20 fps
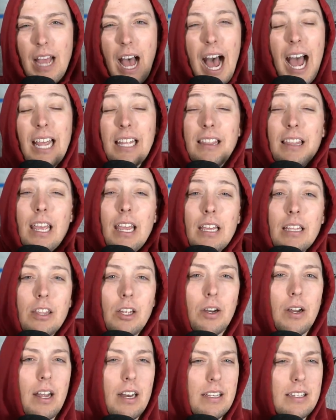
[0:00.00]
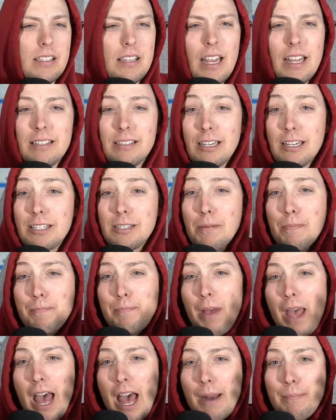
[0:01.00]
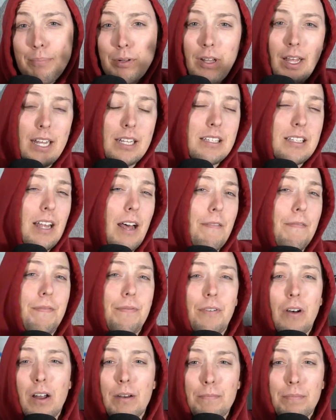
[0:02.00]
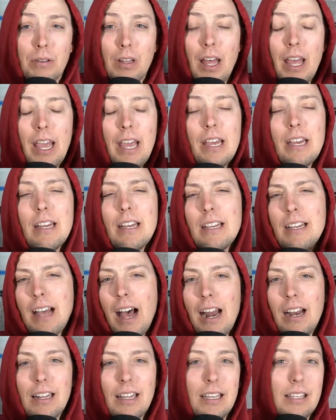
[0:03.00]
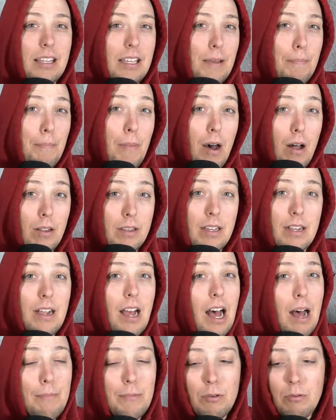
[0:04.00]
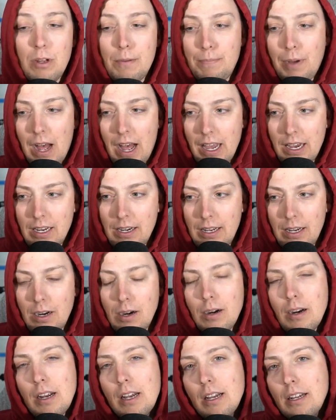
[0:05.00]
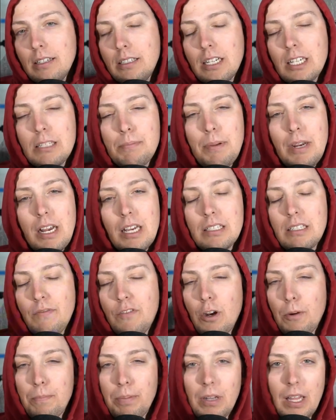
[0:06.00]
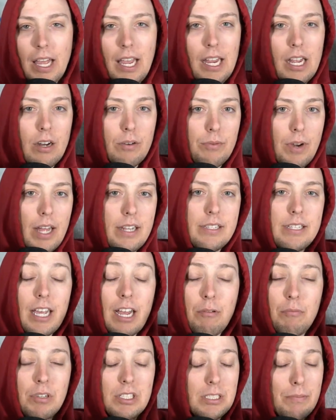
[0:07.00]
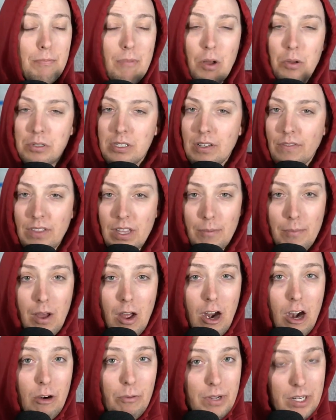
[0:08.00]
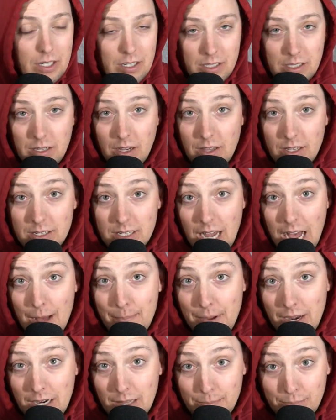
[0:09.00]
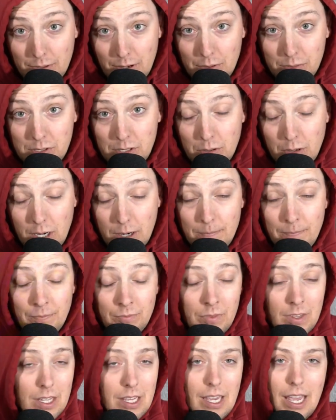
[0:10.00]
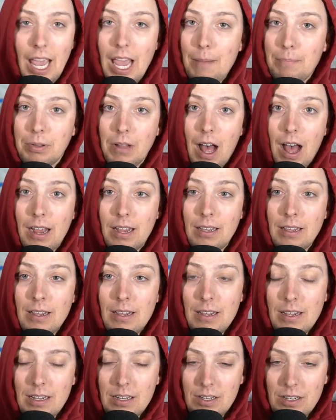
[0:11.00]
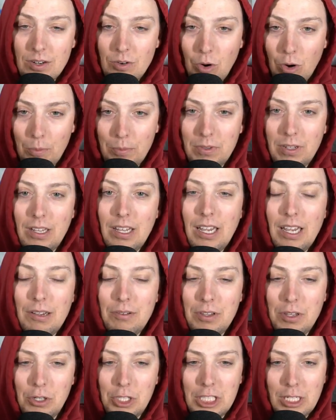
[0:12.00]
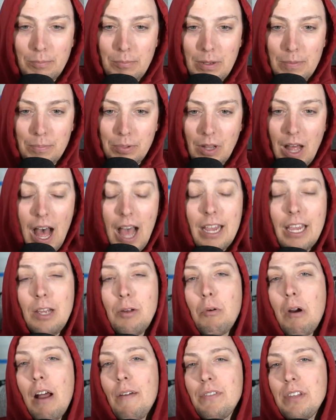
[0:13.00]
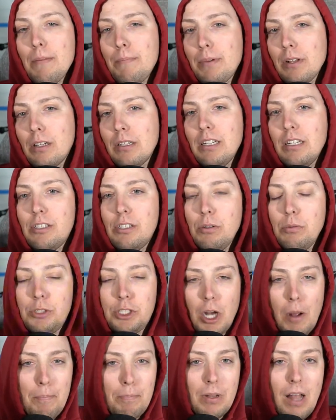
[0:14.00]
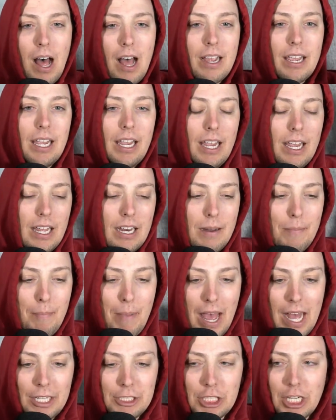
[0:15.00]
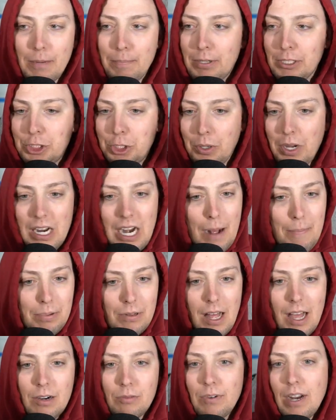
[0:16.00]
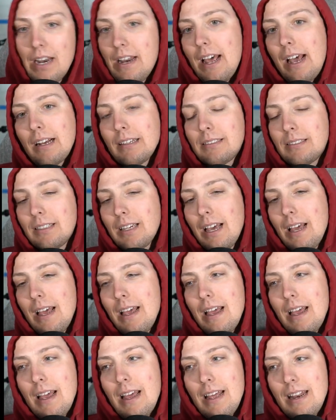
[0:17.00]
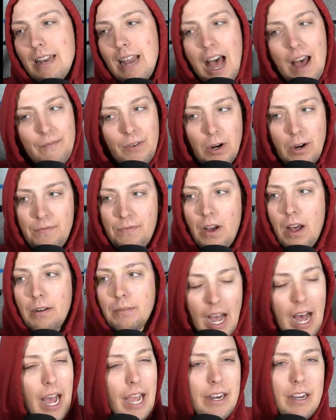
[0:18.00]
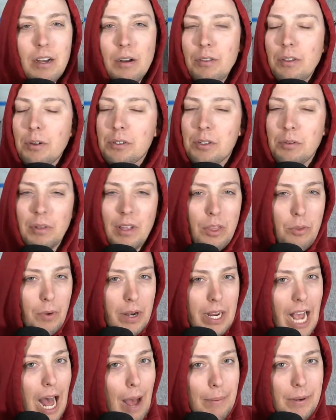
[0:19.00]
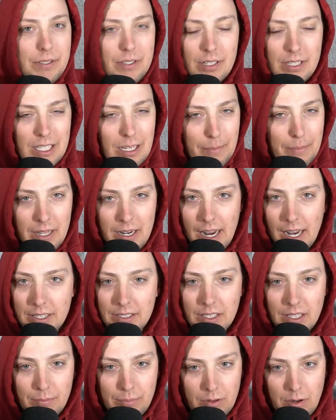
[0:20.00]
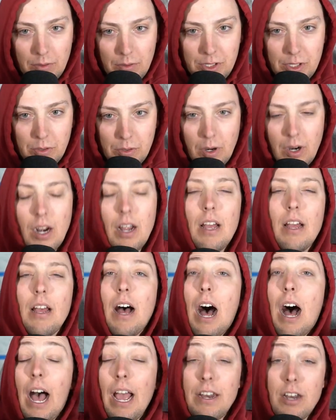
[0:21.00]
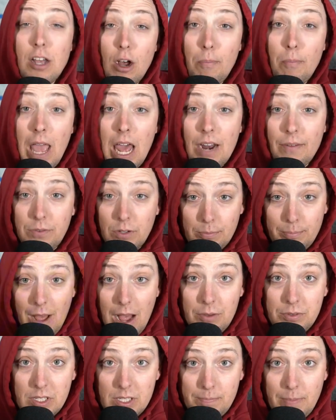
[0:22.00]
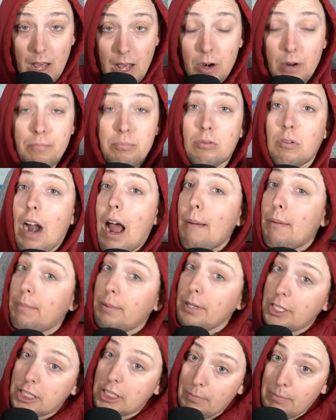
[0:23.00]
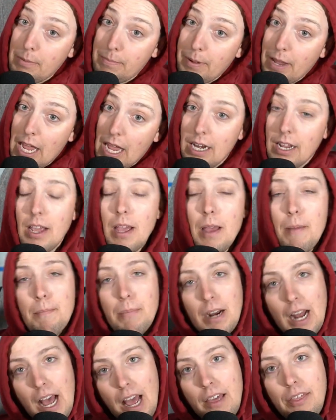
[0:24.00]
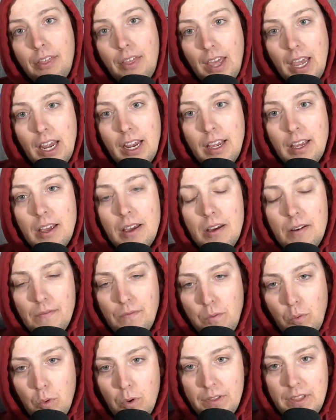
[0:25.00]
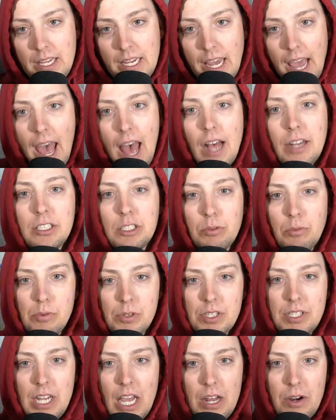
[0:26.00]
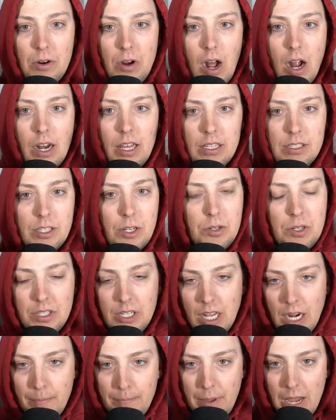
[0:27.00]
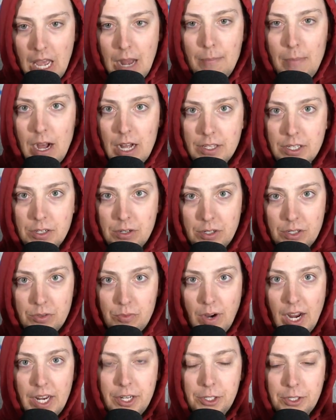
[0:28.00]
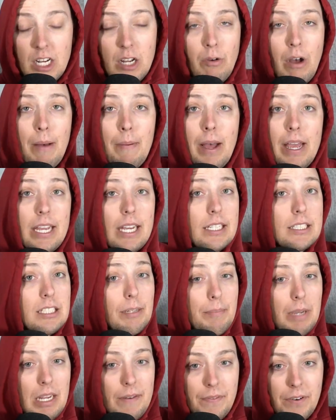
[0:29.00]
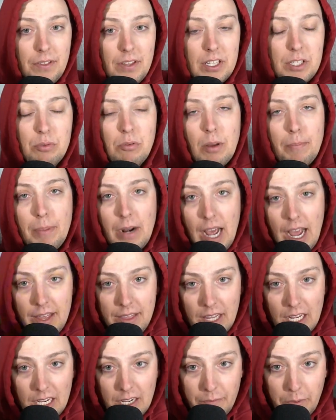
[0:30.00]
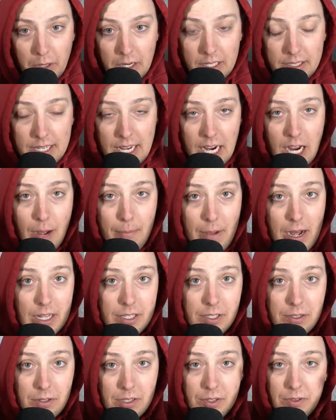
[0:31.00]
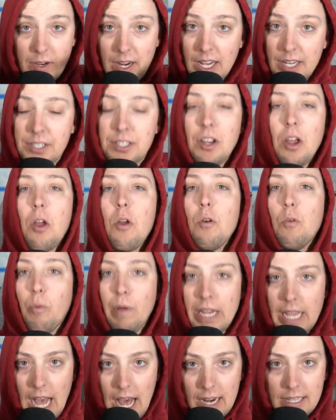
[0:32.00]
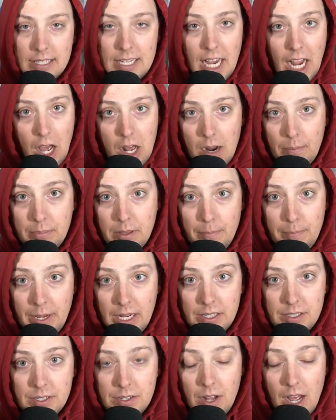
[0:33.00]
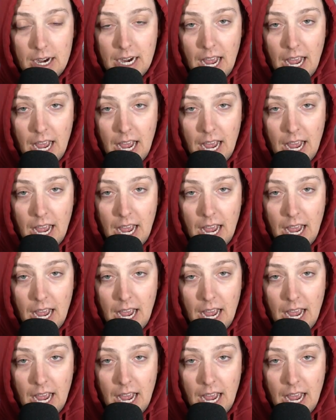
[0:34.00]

I think they're going to say it's like some bad play. It's not fun play, kind of like the Amalia combo in Pioneer, just because if you're playing a red deck, which most of them are, we just saw the top 8 of the Pro Tour, you can't block. Normally, you should be blocking or have the ability to chump block in Magic, but you cannot block red decks. Not very fun. I know there's only 3 copies in some of the decks in the Pro Tour. I know Manifold Mouse is better and probably should be banned, but I think for the casual standard audience, they're just going to ban Monstrous Rage. Now, I might get some heat for this one, but I think if we're going to take out Monstrous Rage, we got to take out Up the Beanstalk.